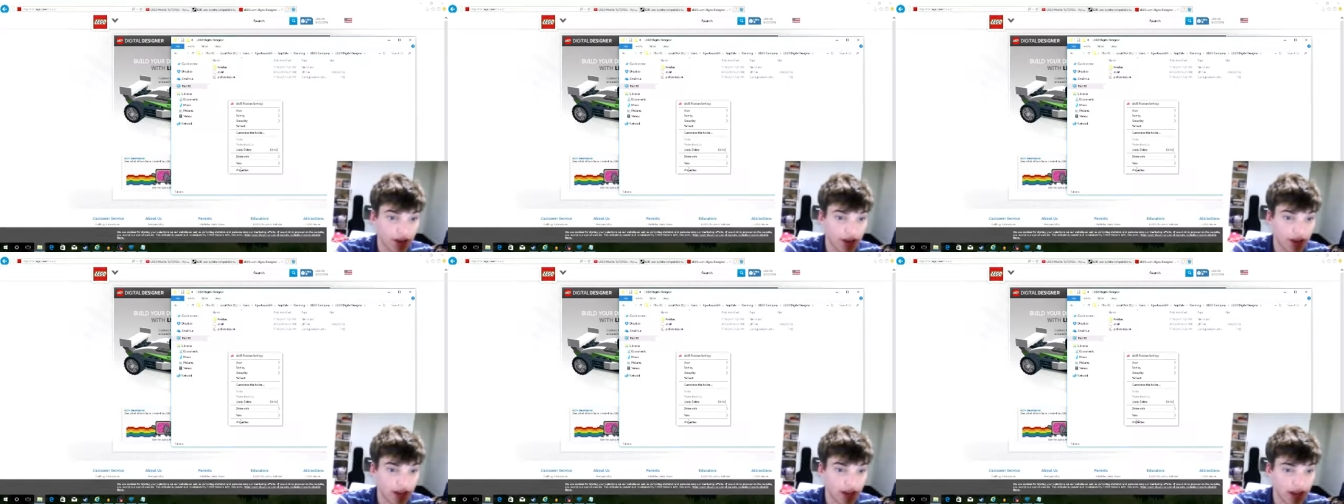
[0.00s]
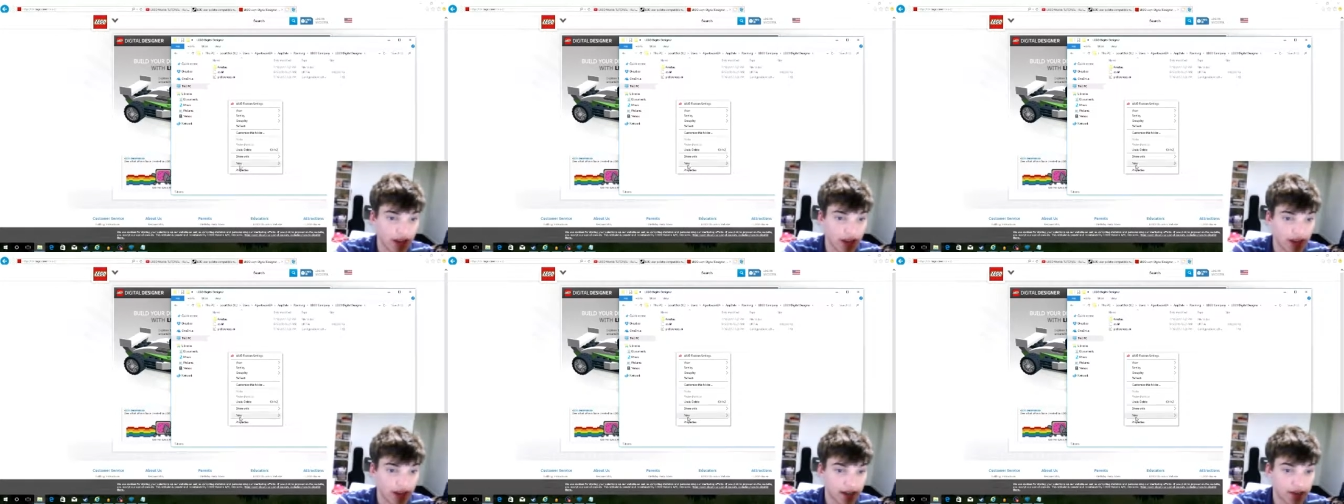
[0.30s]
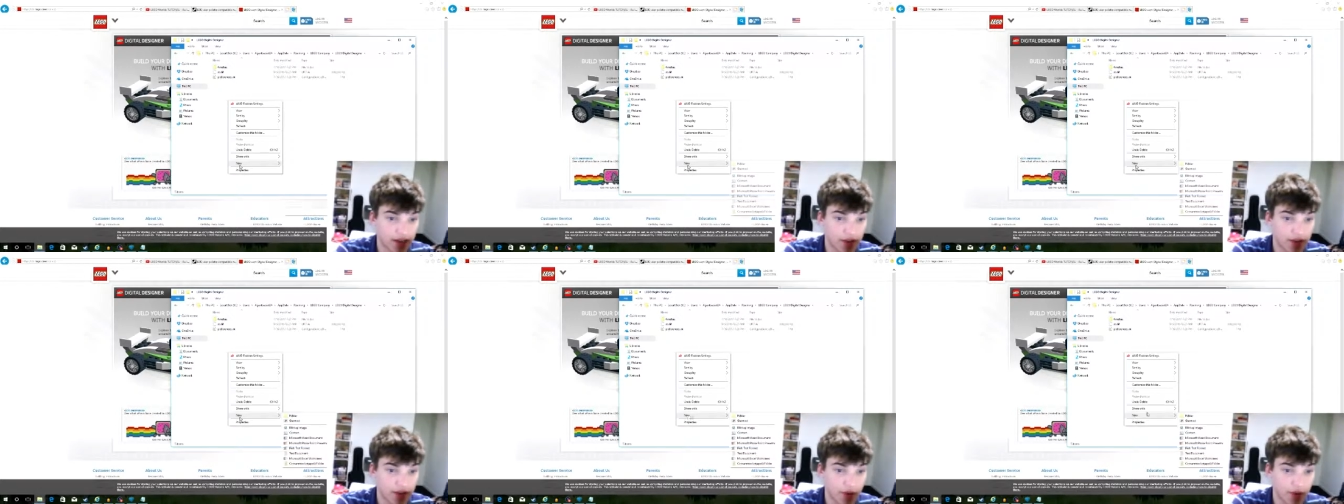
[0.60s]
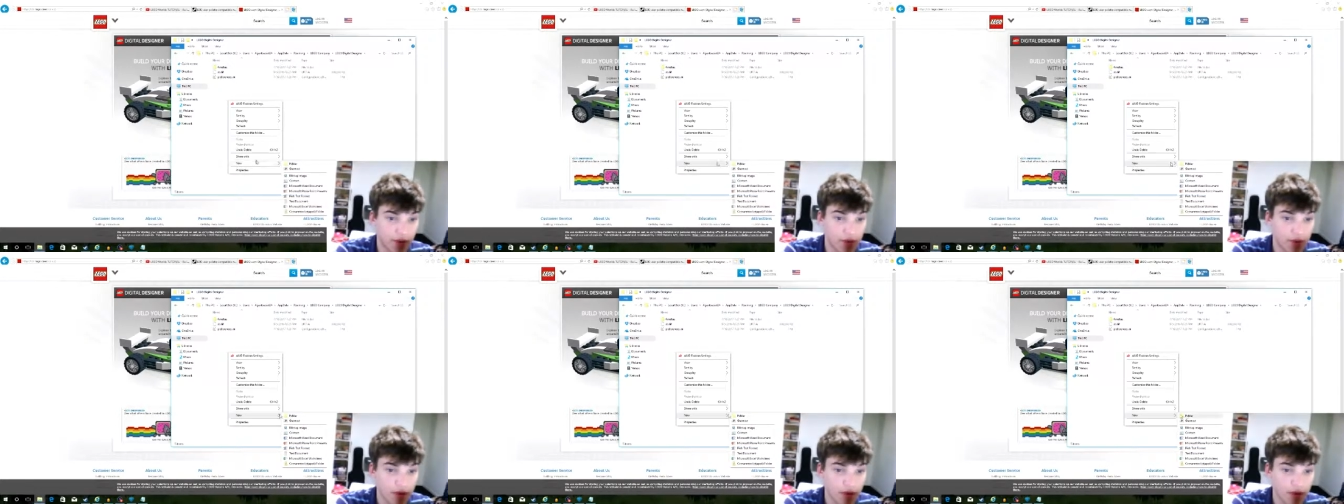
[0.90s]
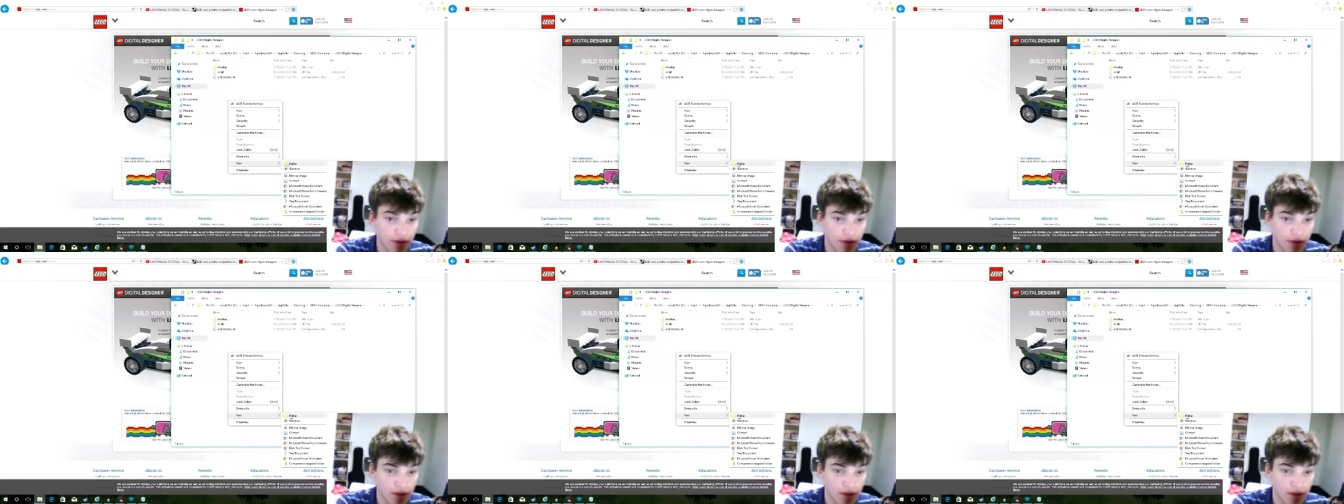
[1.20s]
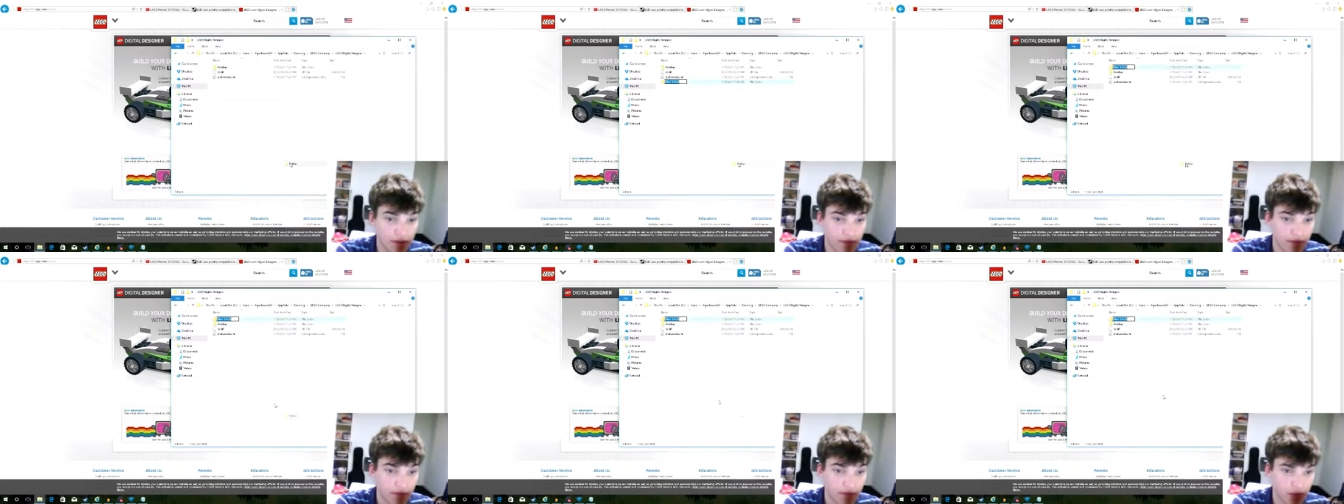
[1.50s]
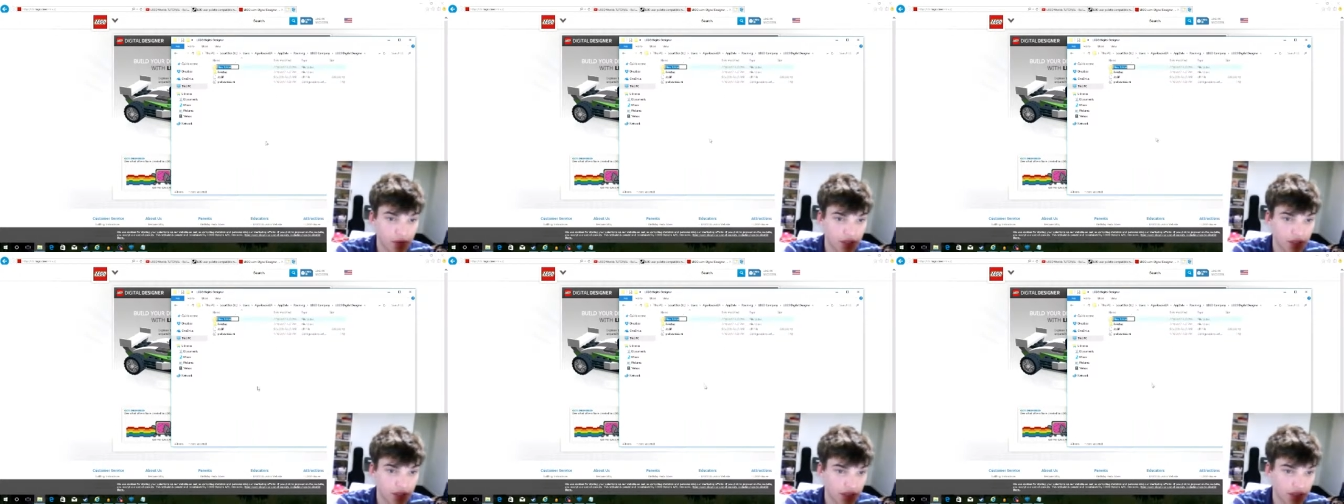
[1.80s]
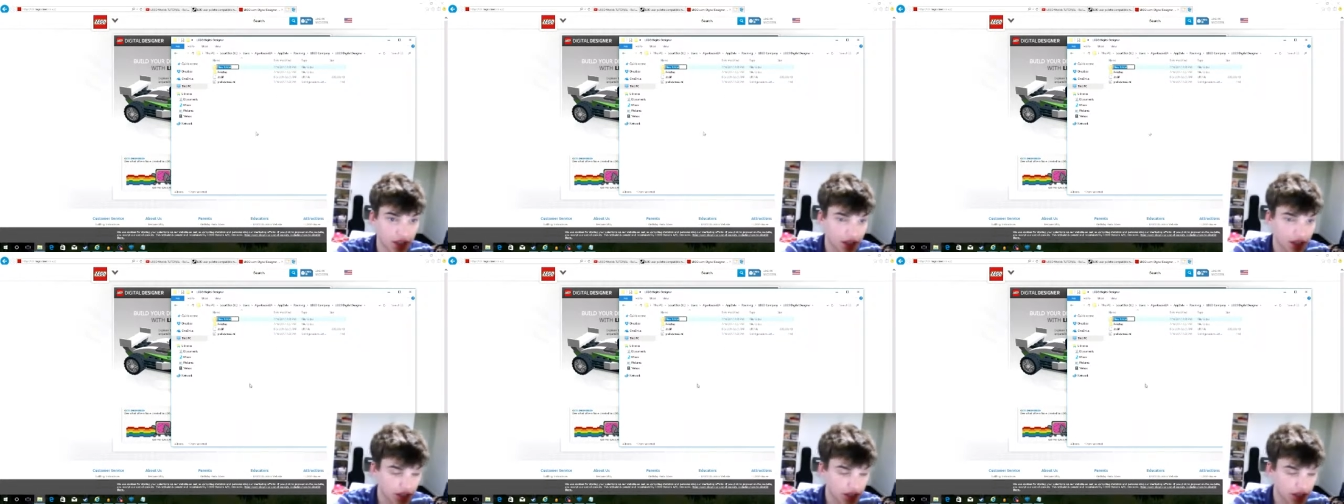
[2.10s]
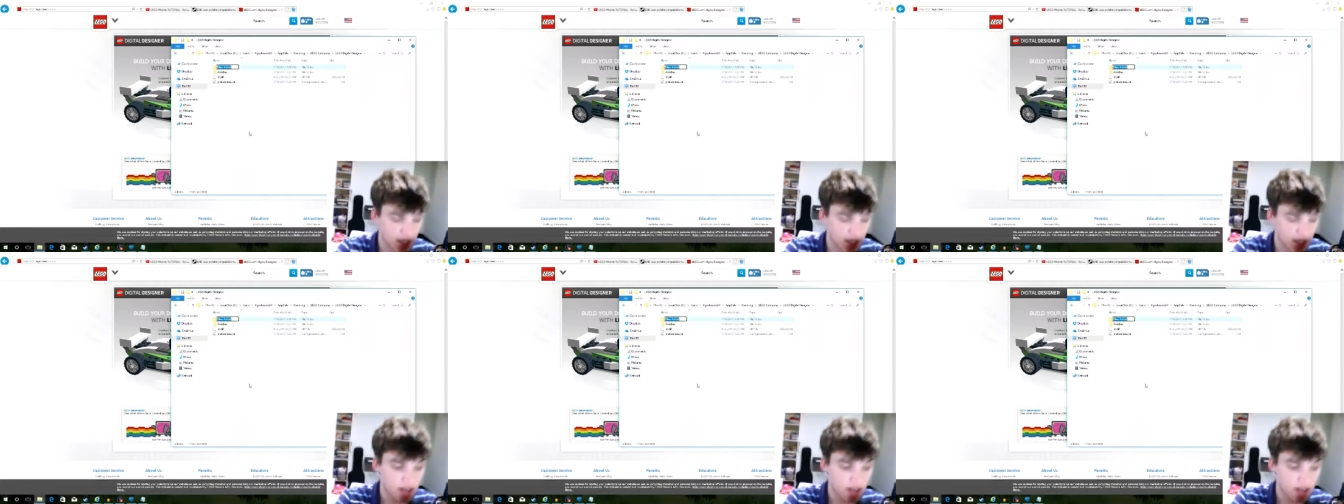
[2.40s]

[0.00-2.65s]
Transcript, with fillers: going to create a new folder.